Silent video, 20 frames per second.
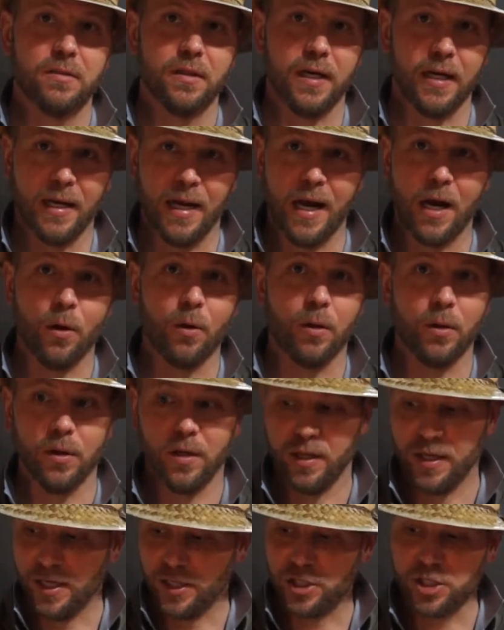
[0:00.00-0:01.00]
and how it
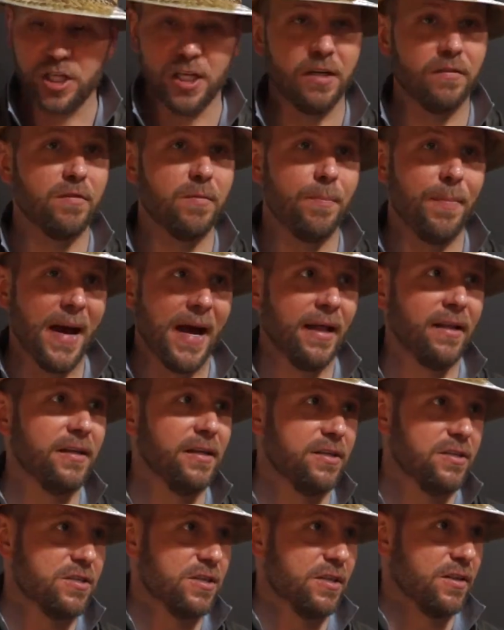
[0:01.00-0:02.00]
achieved
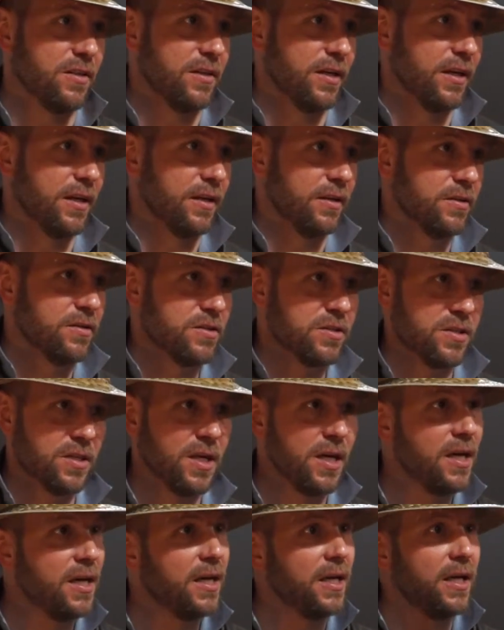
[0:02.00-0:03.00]
balance in things,
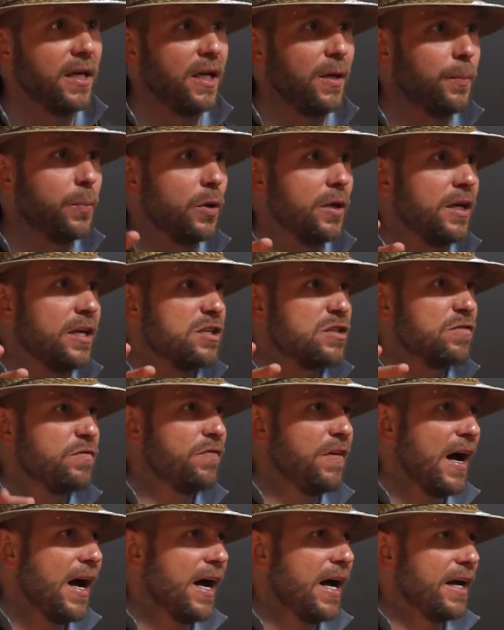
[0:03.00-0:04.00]
he put his
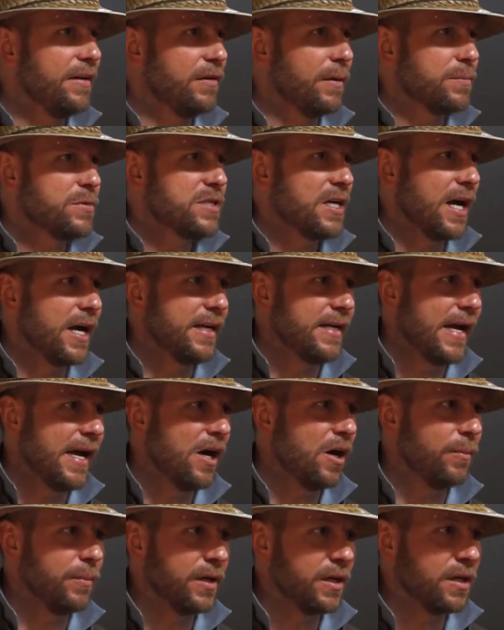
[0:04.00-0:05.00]
5 upside
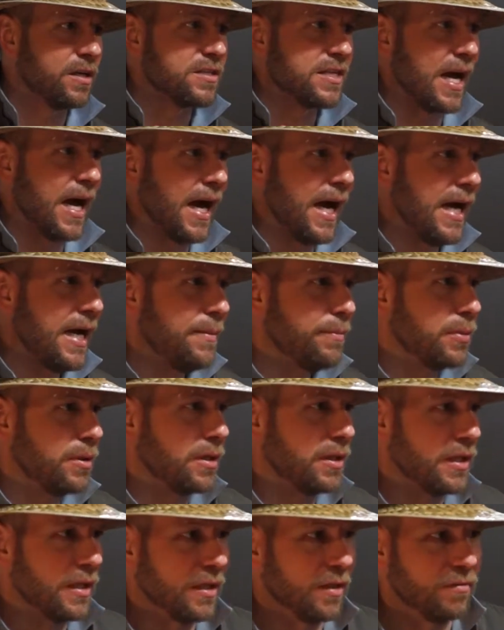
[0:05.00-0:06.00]
down because I
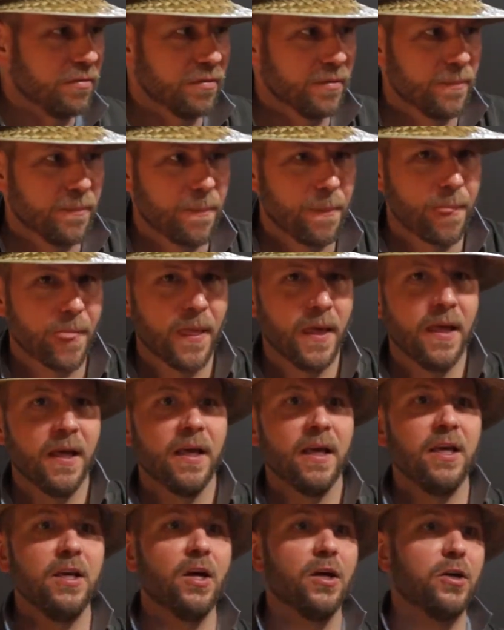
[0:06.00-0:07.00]
believe
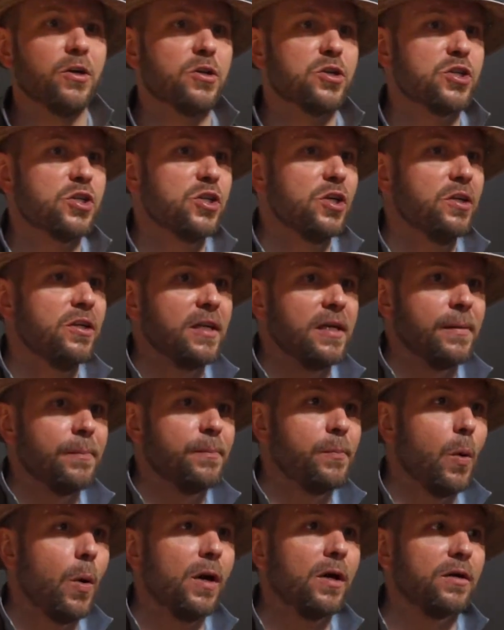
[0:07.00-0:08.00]
he understood the
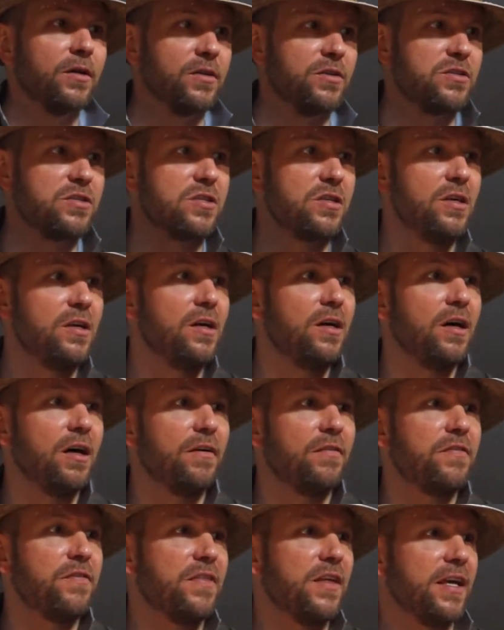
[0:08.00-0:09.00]
importance
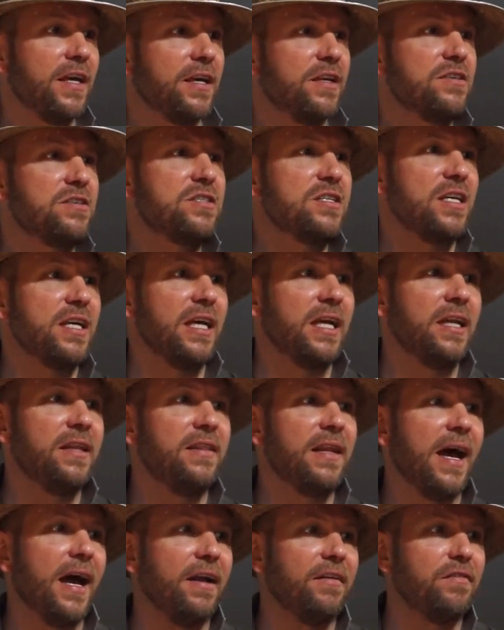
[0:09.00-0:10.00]
of things in
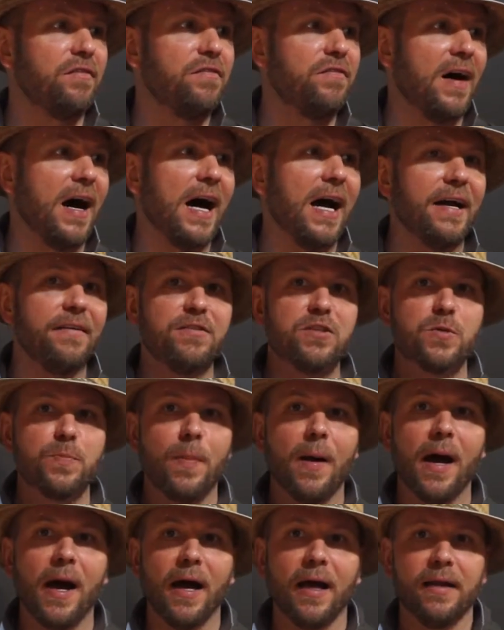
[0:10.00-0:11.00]
that 5
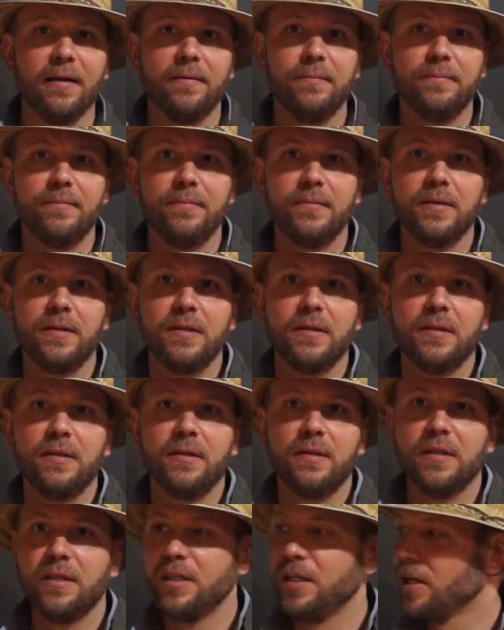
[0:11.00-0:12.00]
spot.
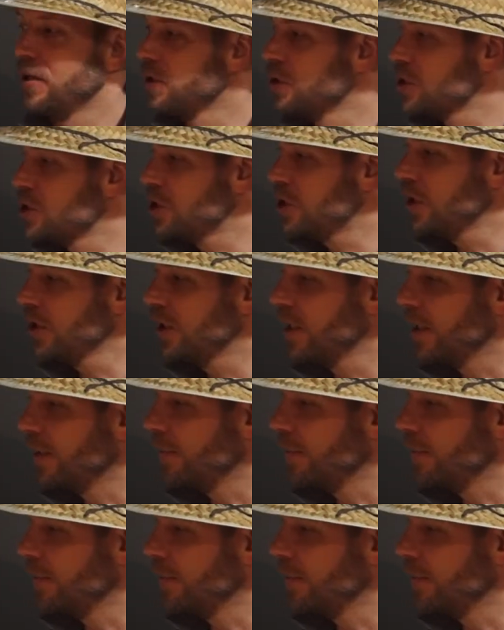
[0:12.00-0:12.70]
He understood the